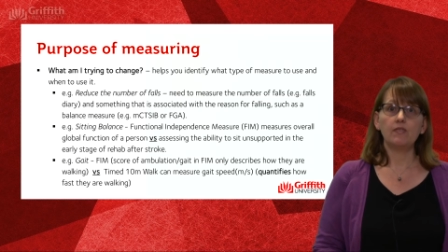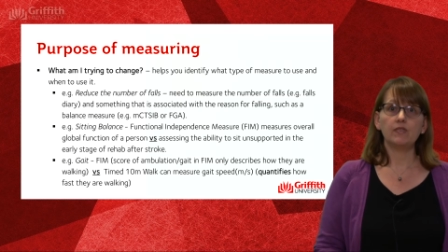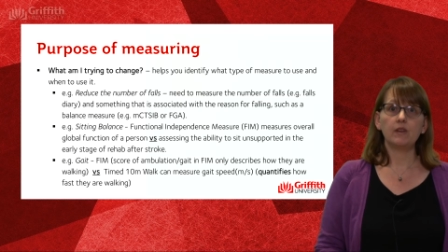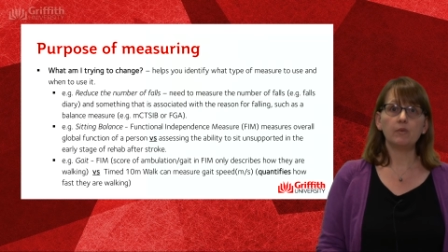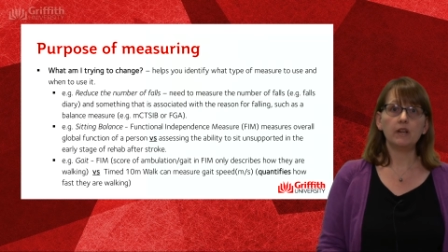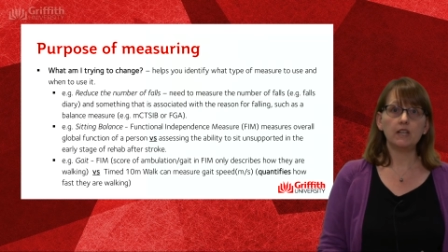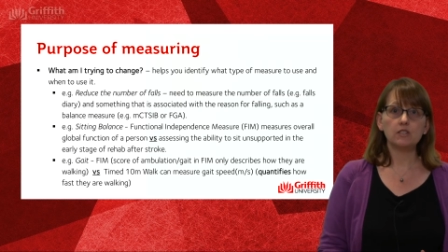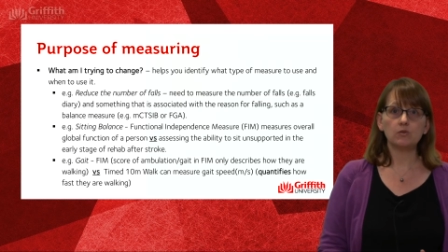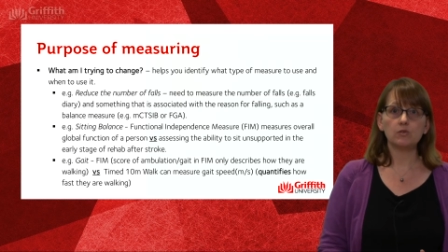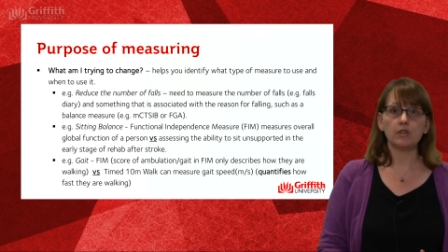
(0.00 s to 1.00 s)
Then we need
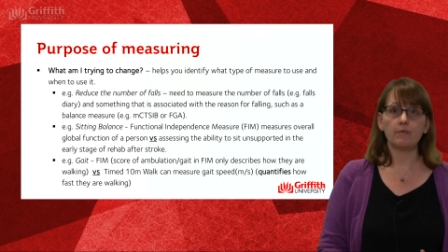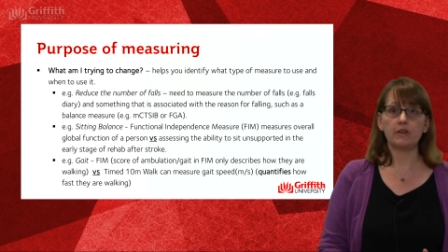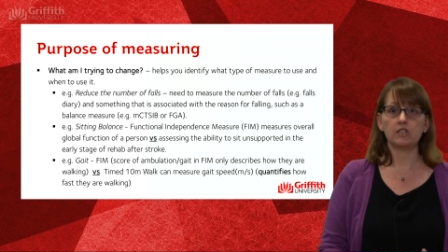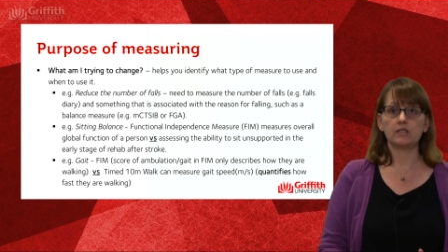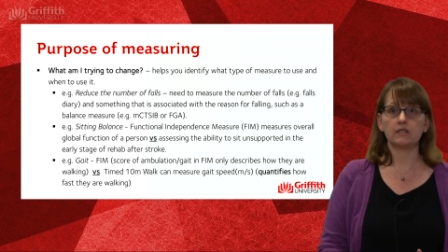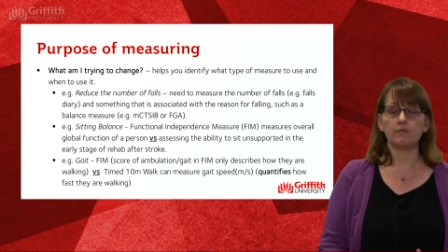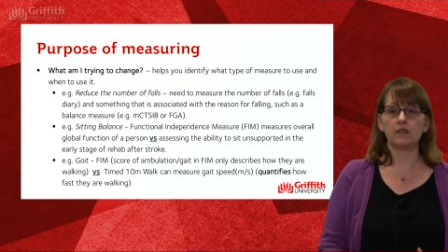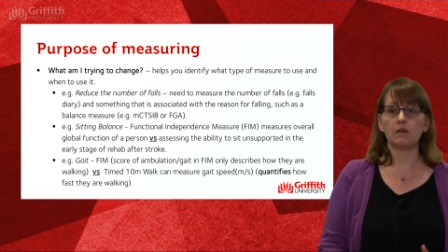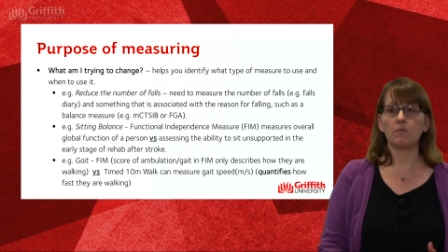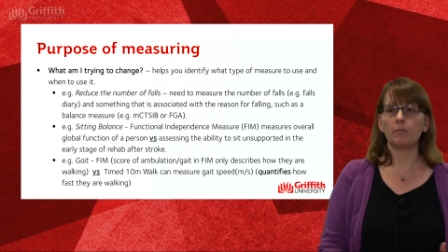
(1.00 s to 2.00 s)
to also measure something
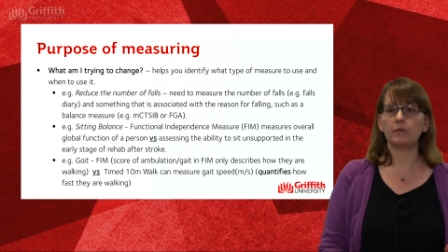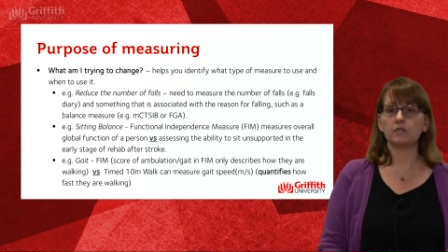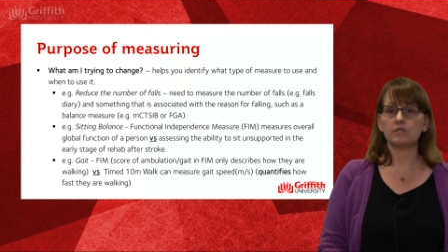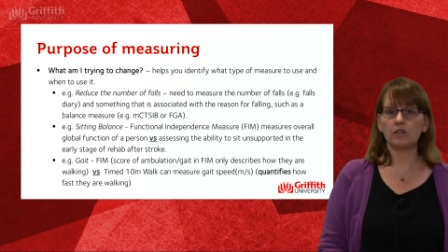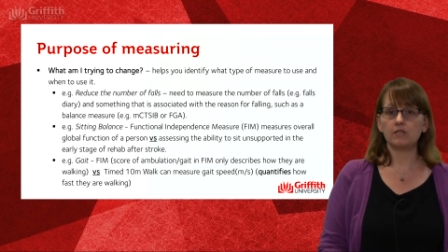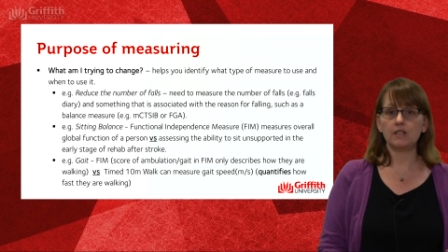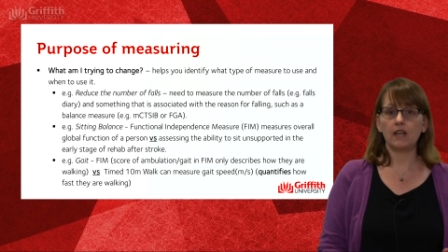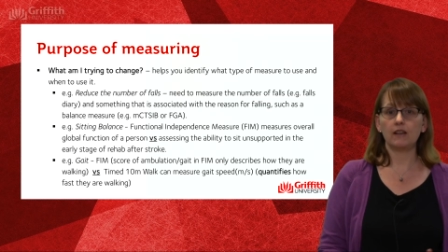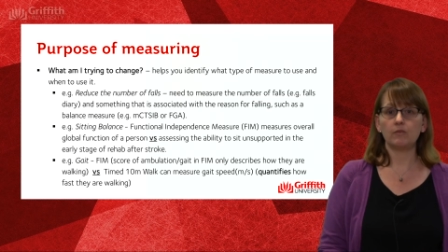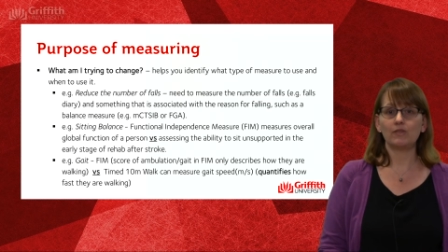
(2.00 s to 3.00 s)
that might be
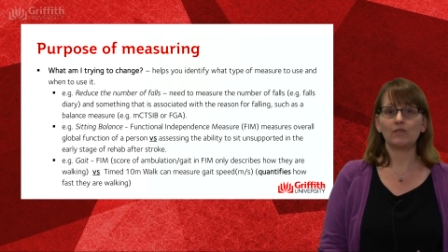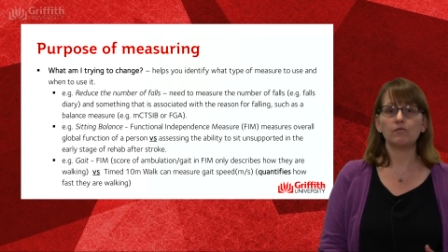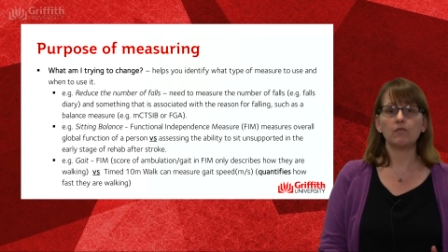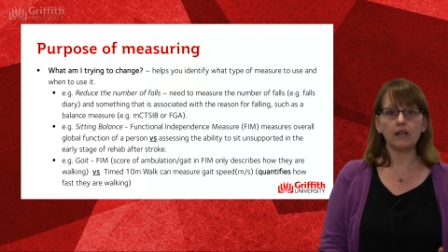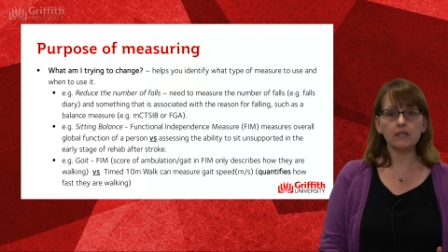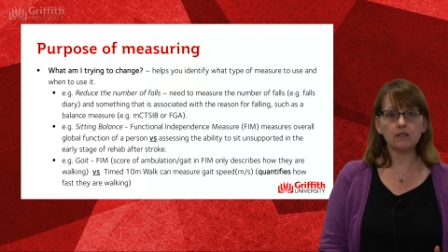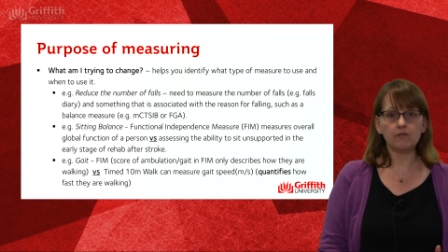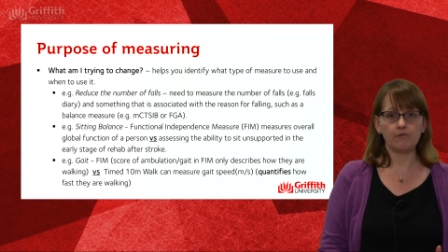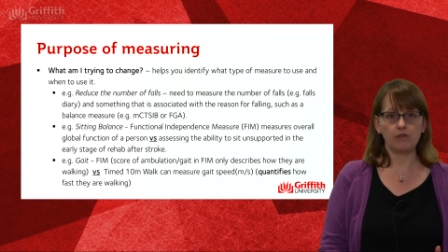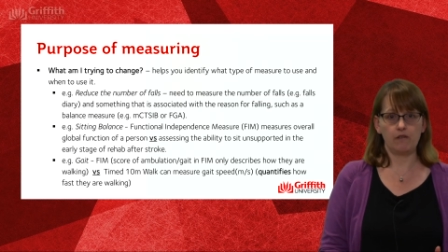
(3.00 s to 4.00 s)
associated with the reason
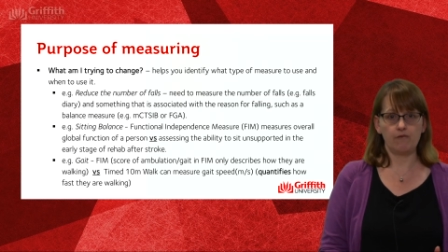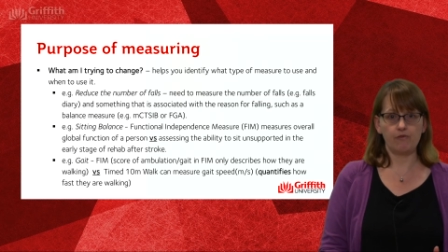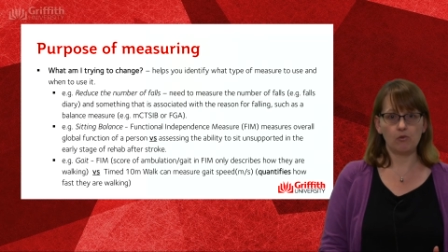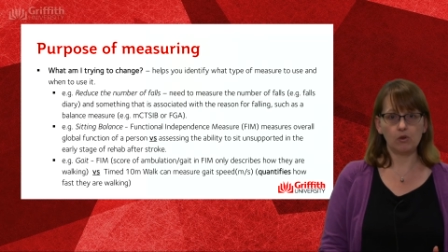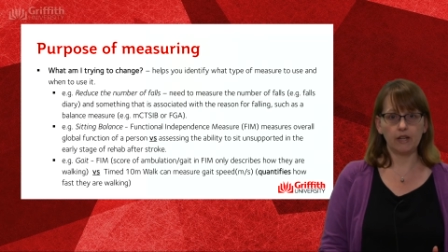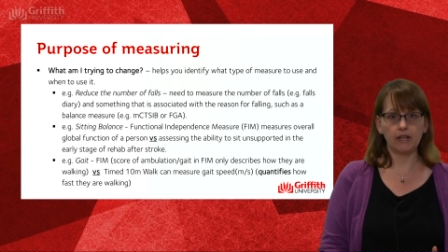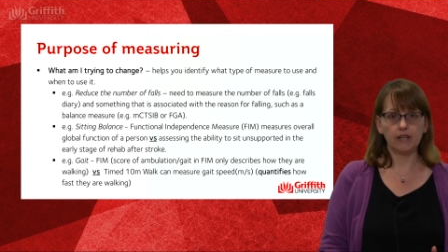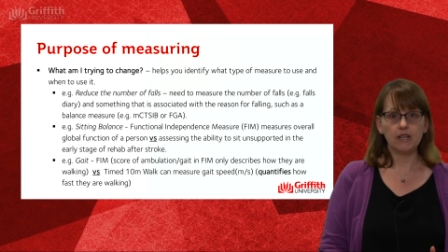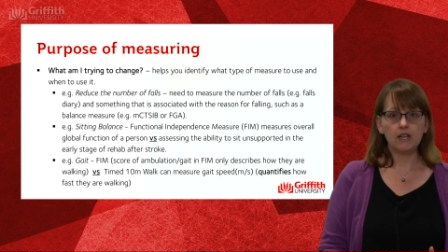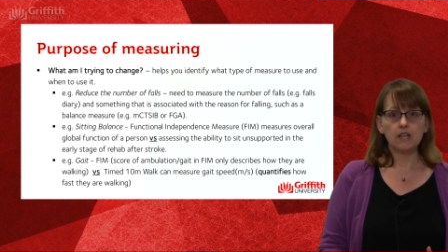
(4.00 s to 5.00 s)
for them falling,
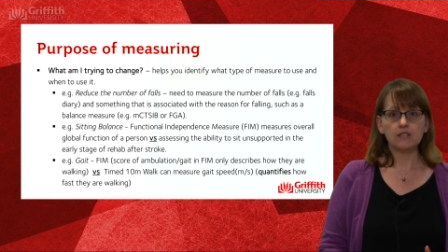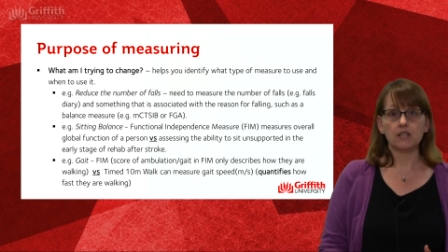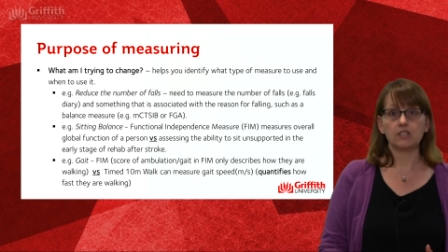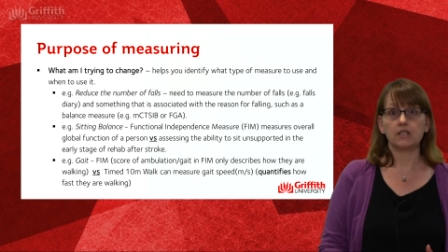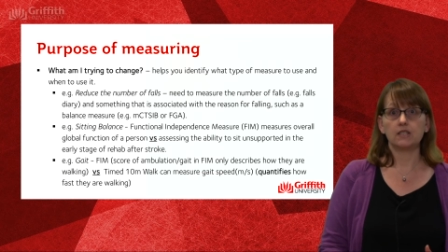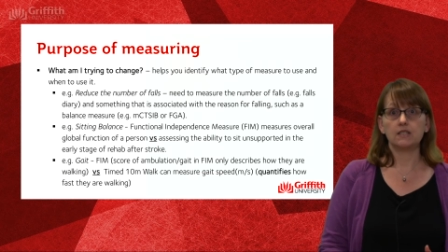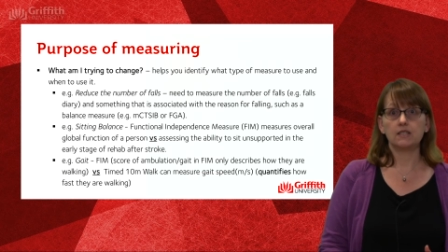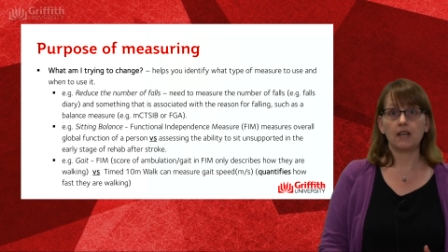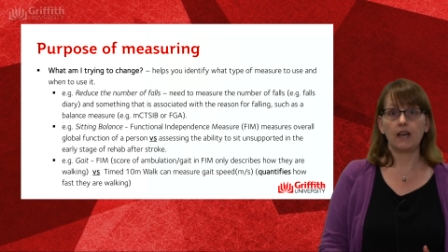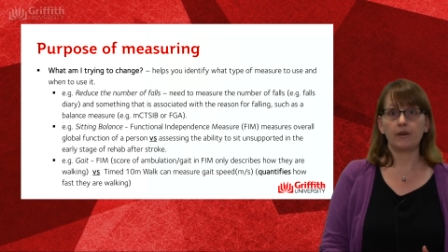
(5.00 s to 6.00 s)
such
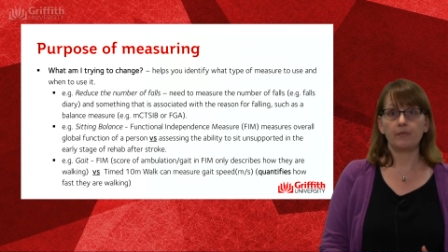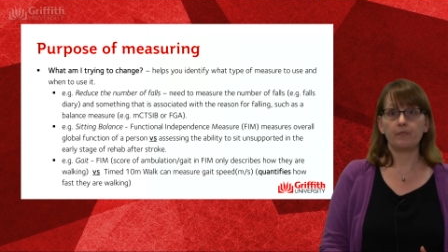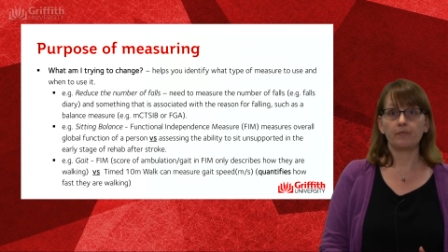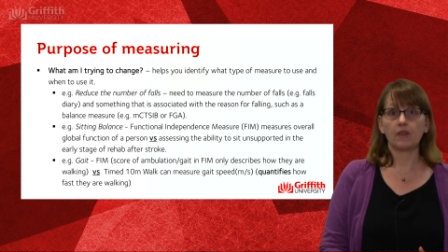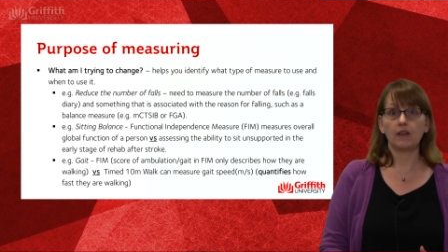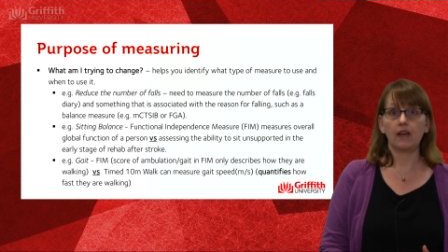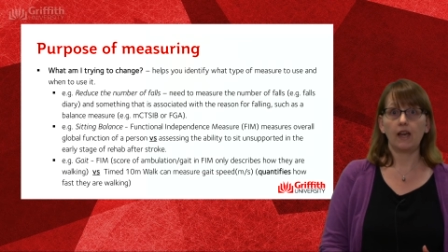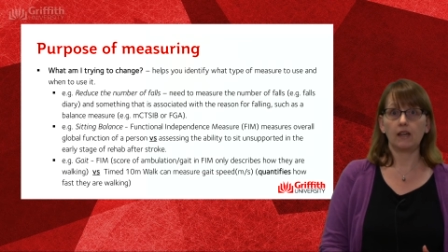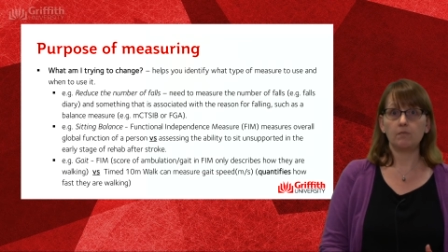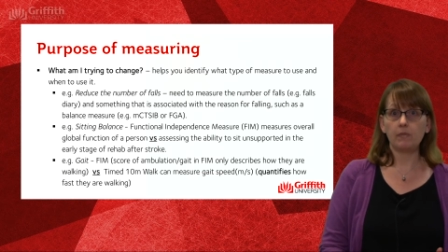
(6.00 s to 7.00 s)
as
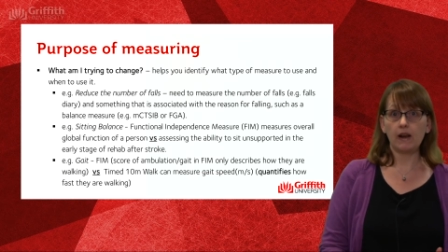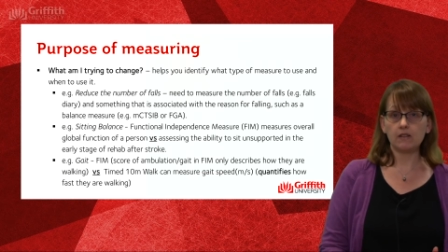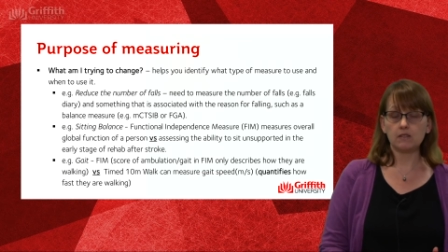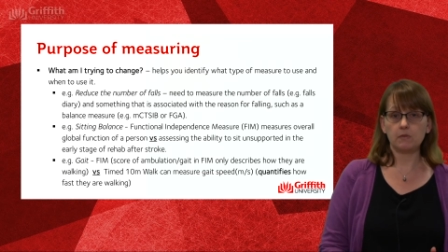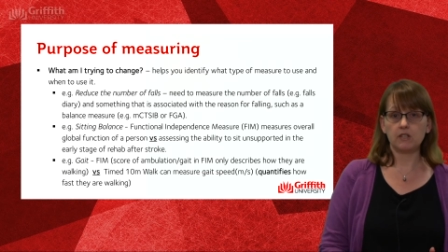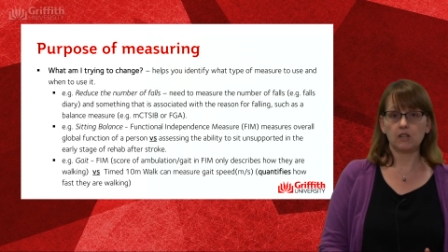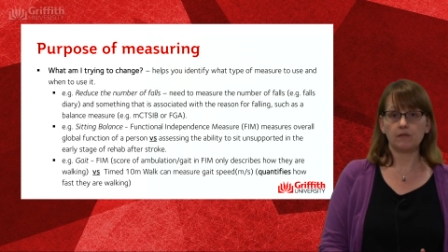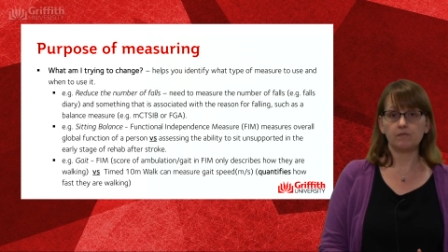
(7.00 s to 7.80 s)
a balance measure.